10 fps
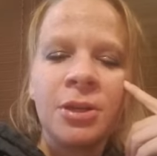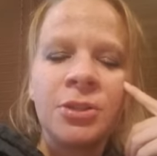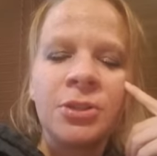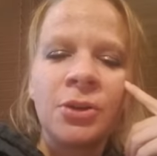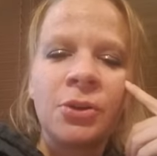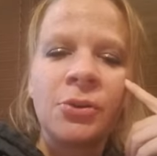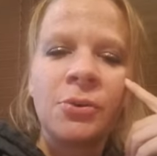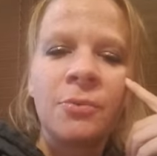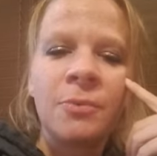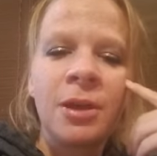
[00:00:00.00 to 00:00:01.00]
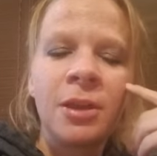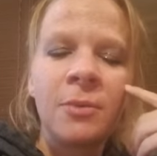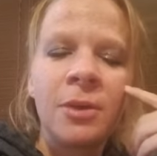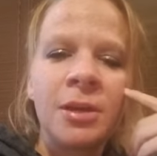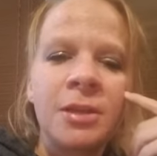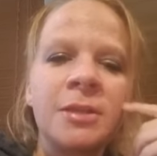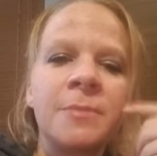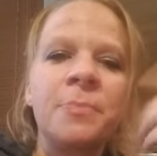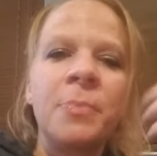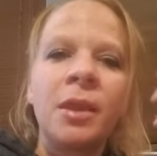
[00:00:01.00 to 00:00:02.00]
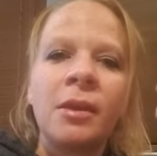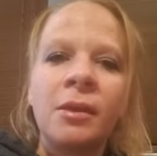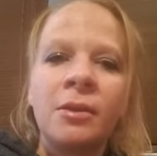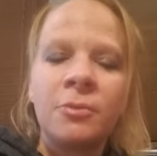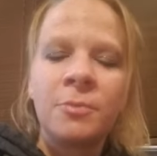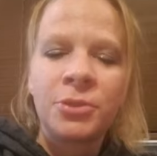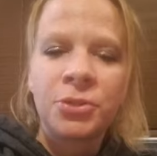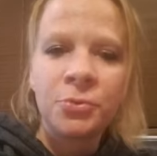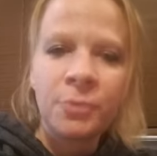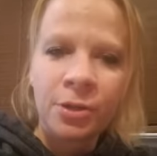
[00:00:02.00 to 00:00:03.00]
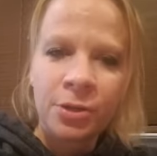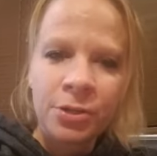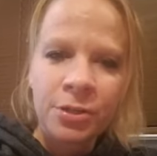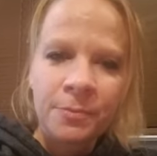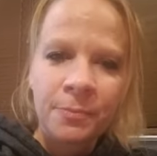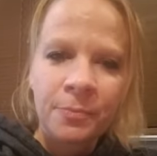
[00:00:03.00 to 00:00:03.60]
So, anyways, there'll be two winners.